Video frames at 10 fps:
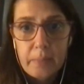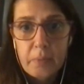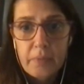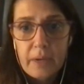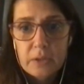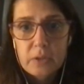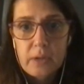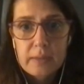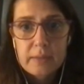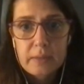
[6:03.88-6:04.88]

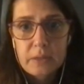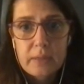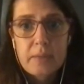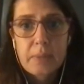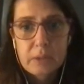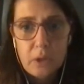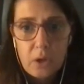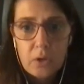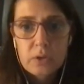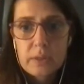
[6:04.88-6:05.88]
professionals, such as
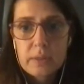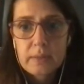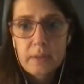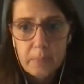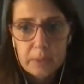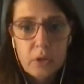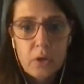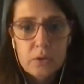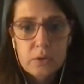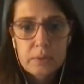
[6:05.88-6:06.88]
hematologists,
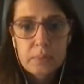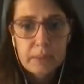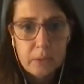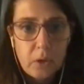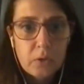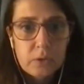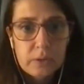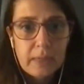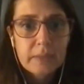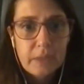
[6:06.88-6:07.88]
dermatologists,
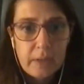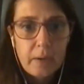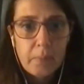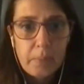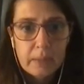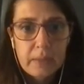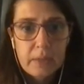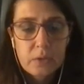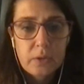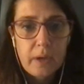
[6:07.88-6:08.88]
pathologists, and general
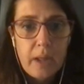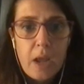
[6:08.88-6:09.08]
practitioners.